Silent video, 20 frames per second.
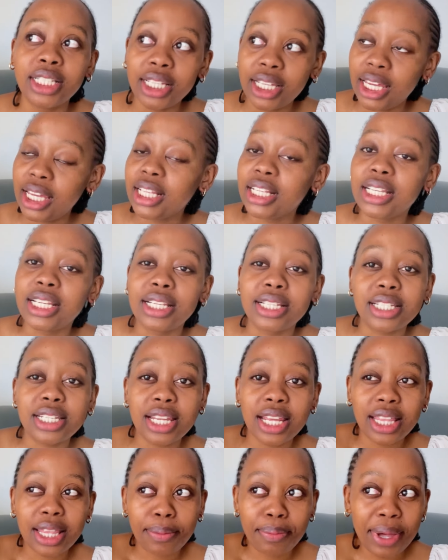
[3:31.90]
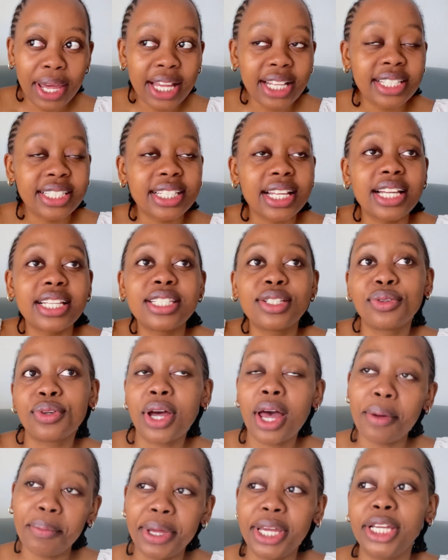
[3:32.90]
and the pains are still
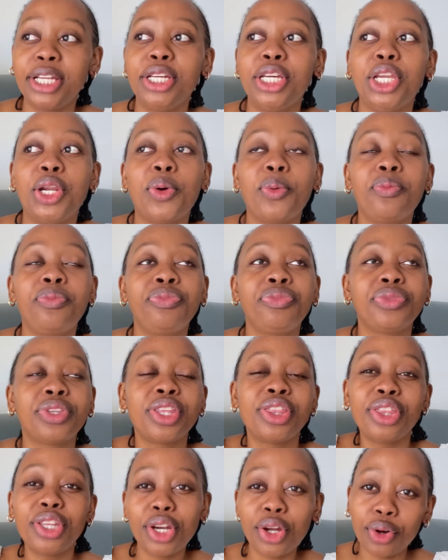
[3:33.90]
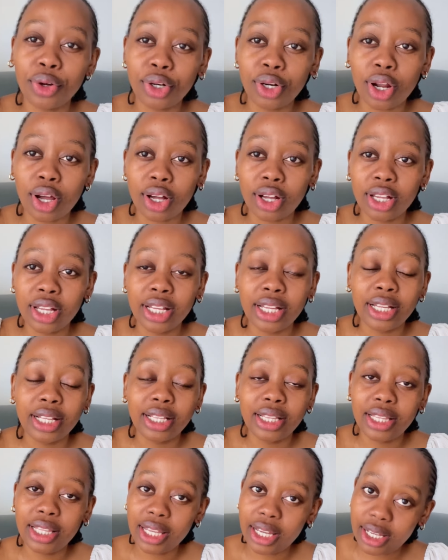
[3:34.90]
coming, 3 o'clock
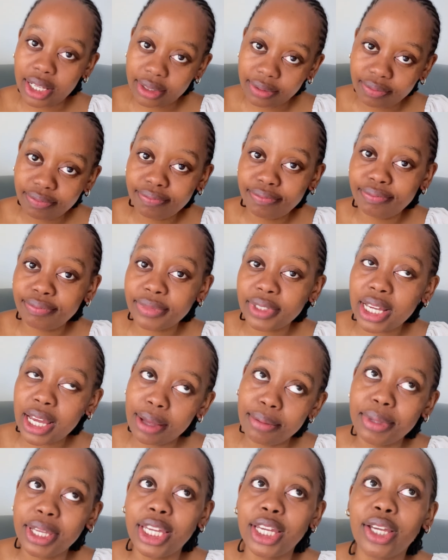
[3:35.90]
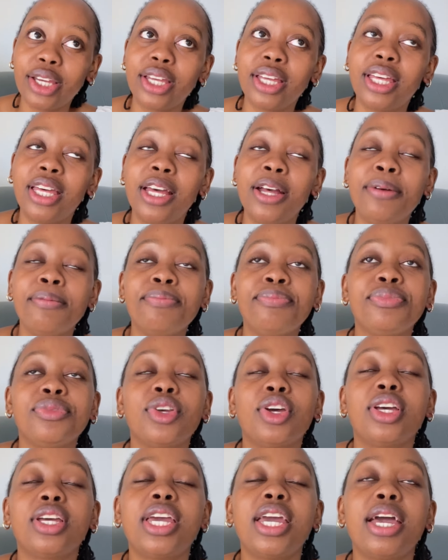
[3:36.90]
they are coming.
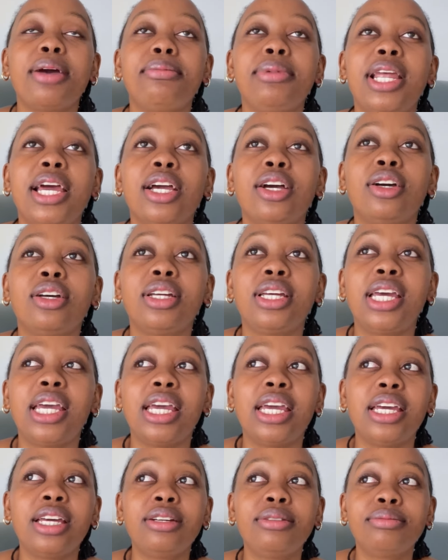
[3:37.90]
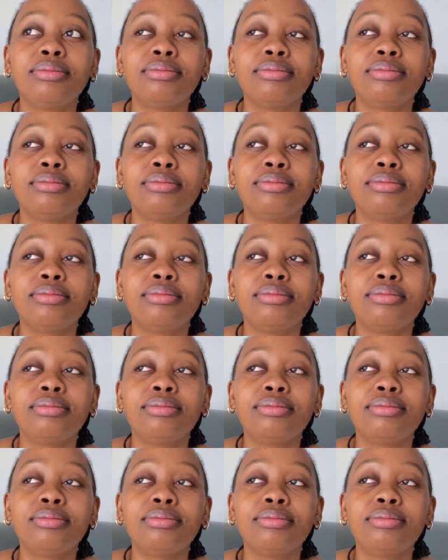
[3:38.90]
Okay, I'm like, okay,